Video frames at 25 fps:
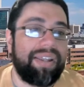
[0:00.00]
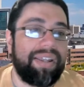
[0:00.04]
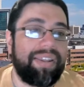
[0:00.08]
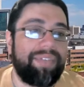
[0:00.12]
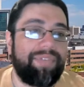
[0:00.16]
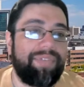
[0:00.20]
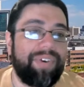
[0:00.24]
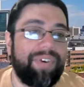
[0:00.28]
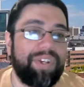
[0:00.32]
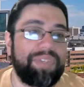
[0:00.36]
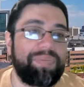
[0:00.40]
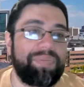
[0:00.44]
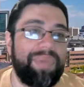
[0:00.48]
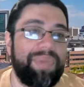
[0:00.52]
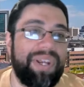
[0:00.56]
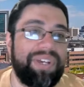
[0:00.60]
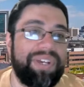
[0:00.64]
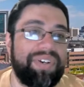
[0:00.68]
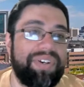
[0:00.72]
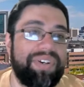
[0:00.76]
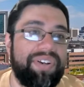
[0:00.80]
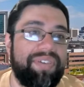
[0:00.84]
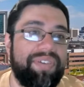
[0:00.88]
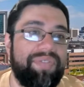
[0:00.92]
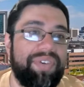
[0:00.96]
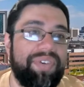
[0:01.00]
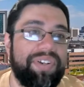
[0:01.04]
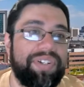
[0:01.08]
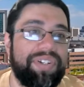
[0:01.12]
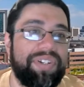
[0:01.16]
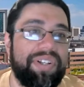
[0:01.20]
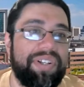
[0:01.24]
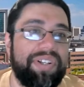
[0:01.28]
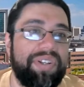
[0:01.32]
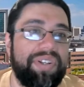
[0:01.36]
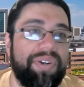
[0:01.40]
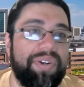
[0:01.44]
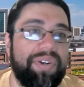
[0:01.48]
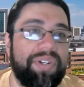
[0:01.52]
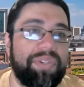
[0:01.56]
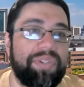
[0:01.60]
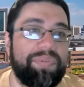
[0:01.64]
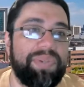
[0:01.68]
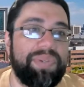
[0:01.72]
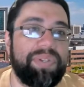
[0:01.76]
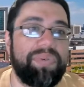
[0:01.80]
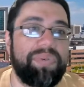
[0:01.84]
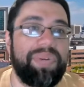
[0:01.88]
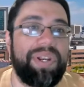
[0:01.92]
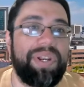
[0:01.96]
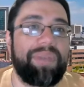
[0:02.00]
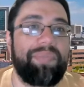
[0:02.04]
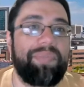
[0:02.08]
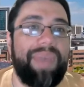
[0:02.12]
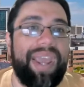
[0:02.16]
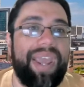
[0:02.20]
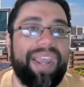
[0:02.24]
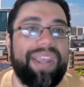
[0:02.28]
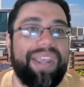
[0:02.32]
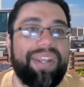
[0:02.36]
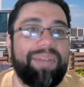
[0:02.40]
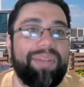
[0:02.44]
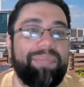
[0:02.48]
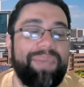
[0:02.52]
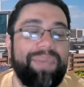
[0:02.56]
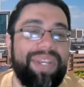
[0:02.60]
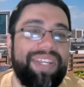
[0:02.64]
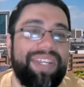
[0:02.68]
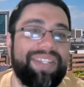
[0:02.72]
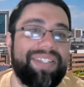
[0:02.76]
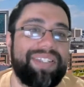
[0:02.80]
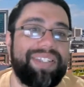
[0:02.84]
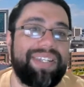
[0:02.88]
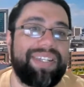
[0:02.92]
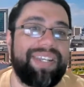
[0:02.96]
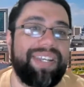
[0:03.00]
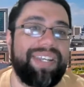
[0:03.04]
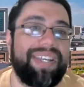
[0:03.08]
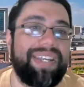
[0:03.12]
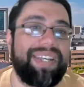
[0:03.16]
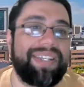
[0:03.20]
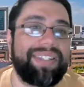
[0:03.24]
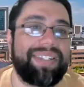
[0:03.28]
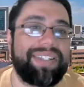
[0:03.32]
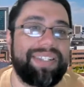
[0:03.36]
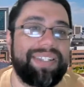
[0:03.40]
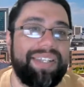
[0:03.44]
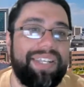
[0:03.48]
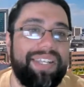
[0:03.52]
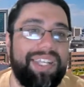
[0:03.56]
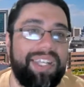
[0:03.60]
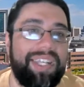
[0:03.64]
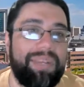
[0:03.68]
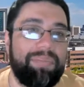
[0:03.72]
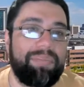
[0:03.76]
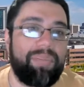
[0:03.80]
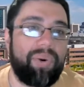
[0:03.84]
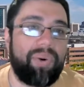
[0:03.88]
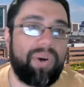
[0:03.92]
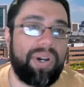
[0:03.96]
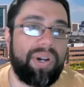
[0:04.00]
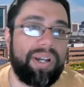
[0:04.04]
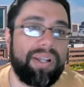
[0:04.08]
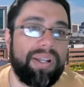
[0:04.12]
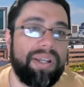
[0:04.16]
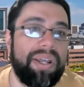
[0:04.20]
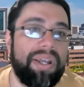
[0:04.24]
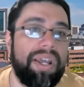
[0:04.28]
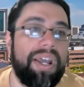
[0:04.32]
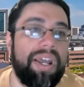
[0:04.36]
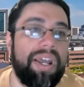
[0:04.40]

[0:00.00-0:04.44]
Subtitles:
The first major difference you'll notice between a Mac and a PC is the keyboard,